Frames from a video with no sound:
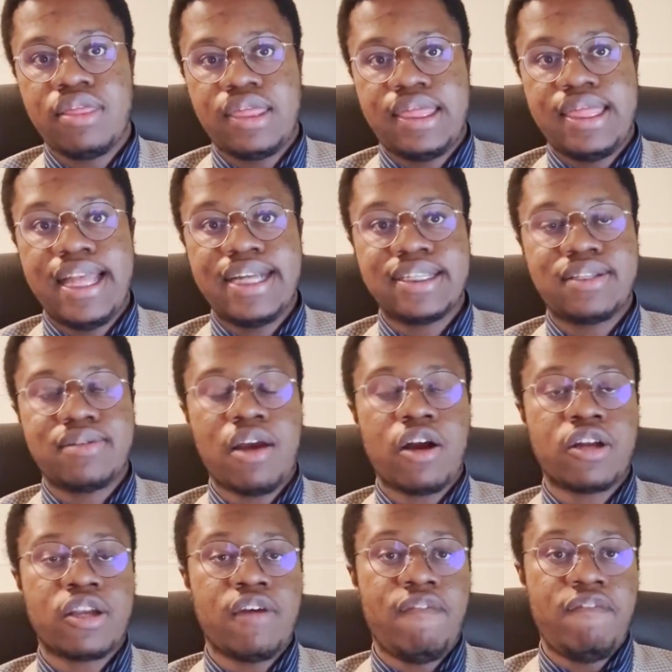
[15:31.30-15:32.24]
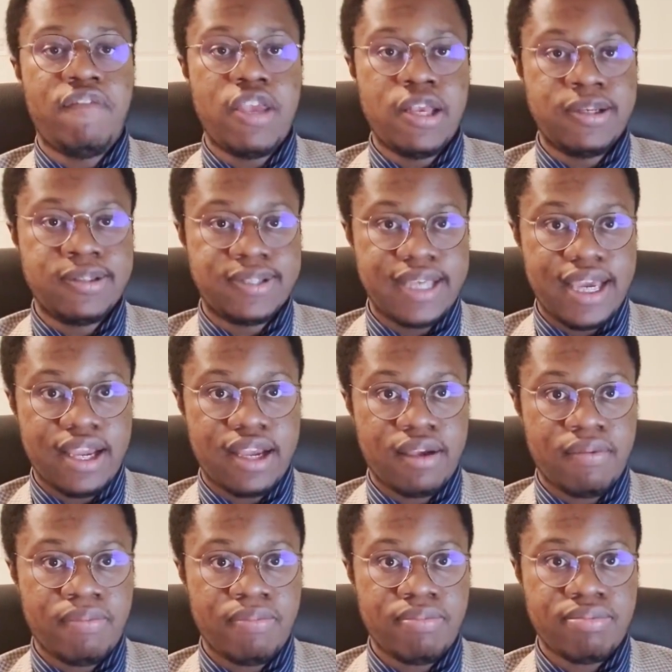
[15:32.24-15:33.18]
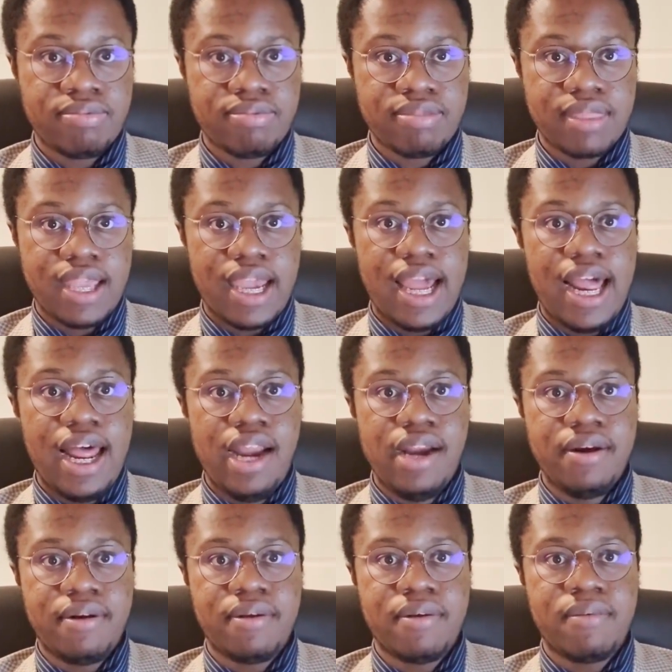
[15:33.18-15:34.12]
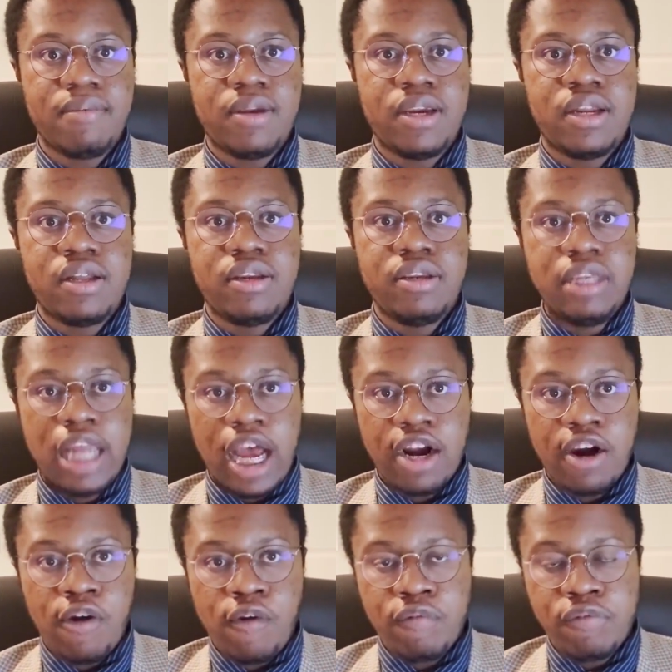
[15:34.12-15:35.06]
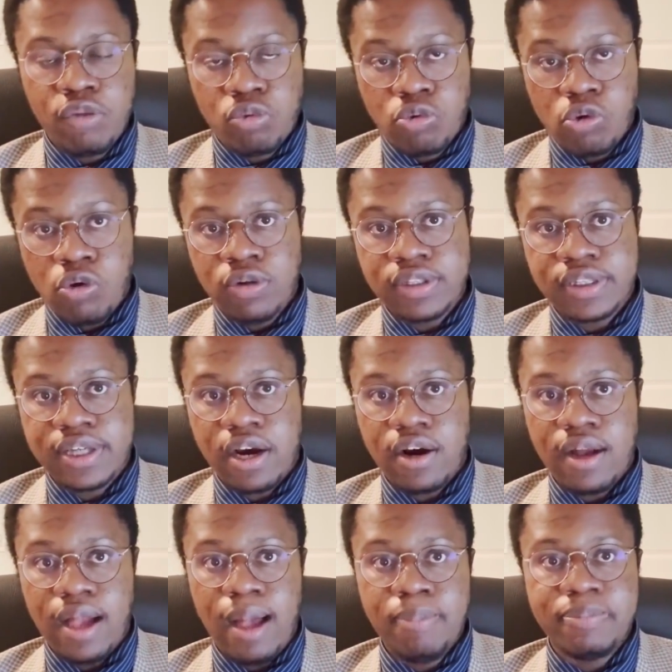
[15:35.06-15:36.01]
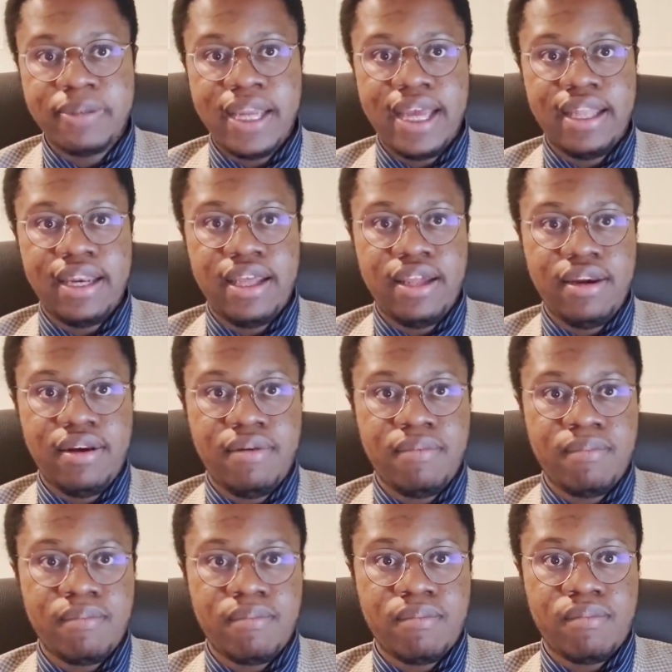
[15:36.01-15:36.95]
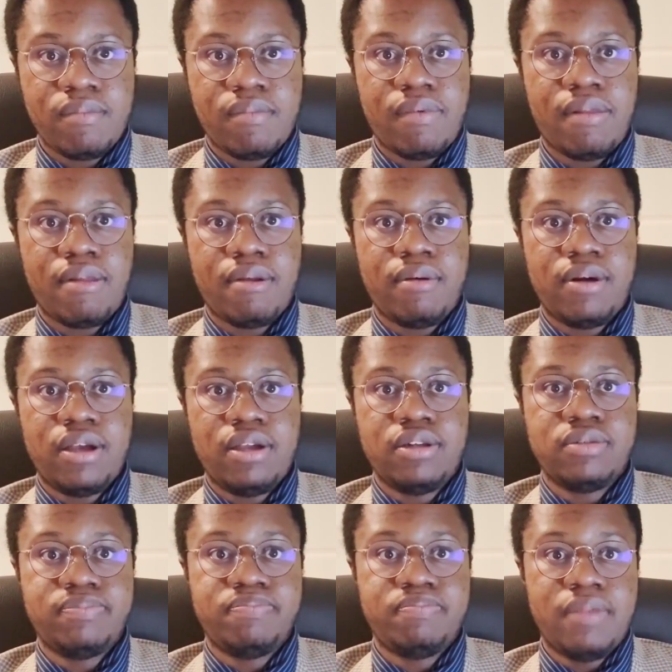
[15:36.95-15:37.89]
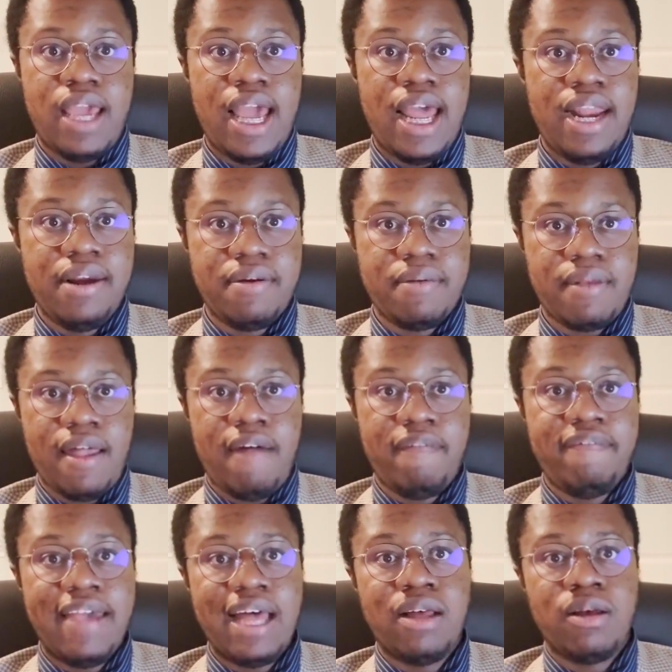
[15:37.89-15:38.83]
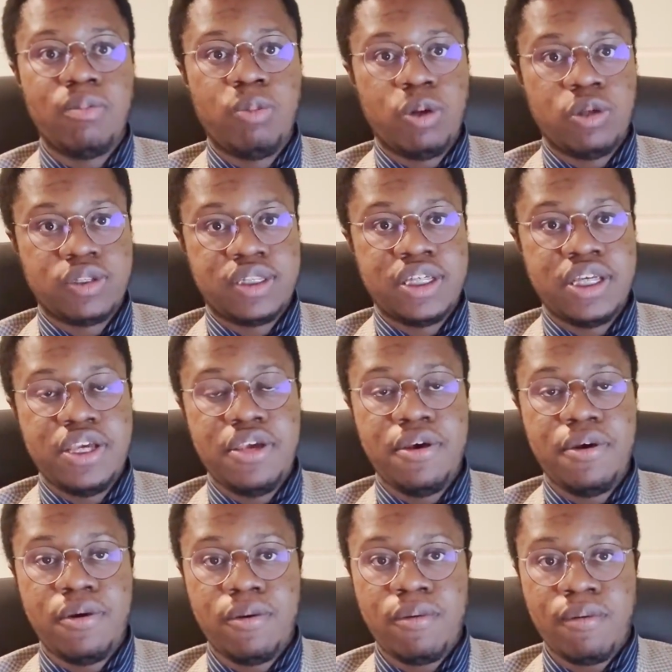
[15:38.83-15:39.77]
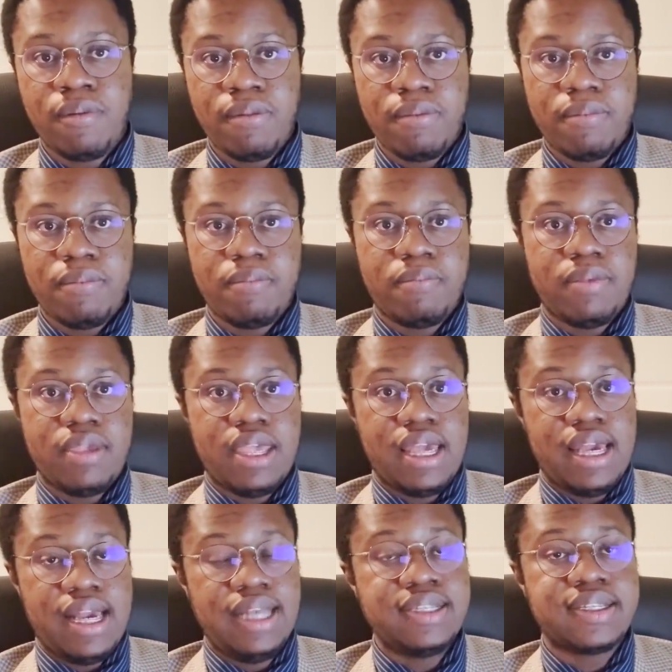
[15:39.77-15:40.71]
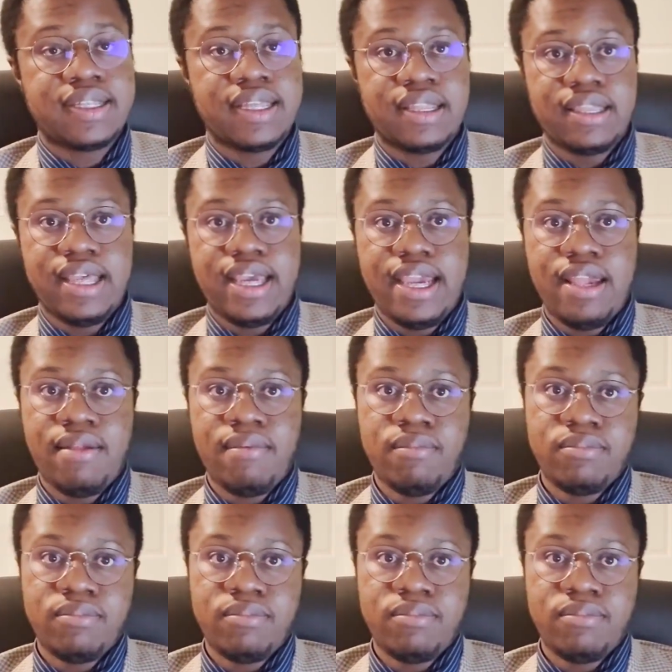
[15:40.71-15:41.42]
Things are confusing, and not all of the rules are updated and available to you instantly.